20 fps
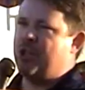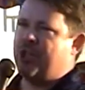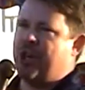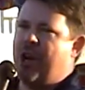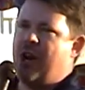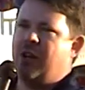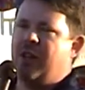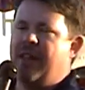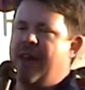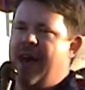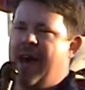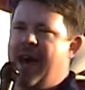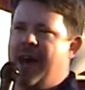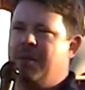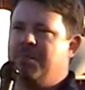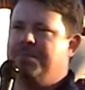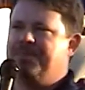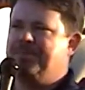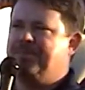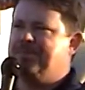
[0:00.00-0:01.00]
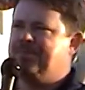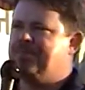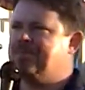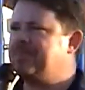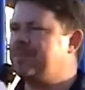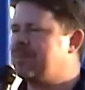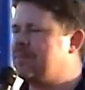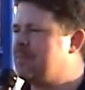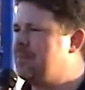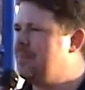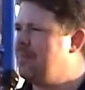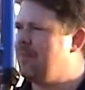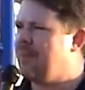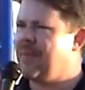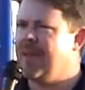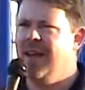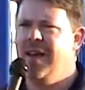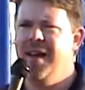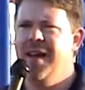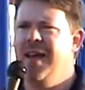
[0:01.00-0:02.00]
chaired that.
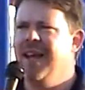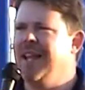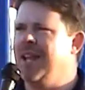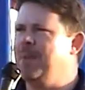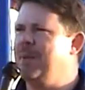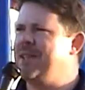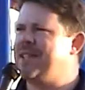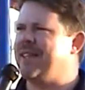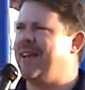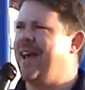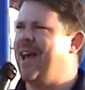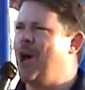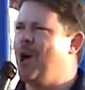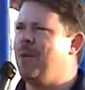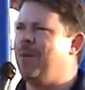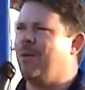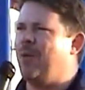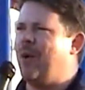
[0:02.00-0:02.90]
Let me say, help,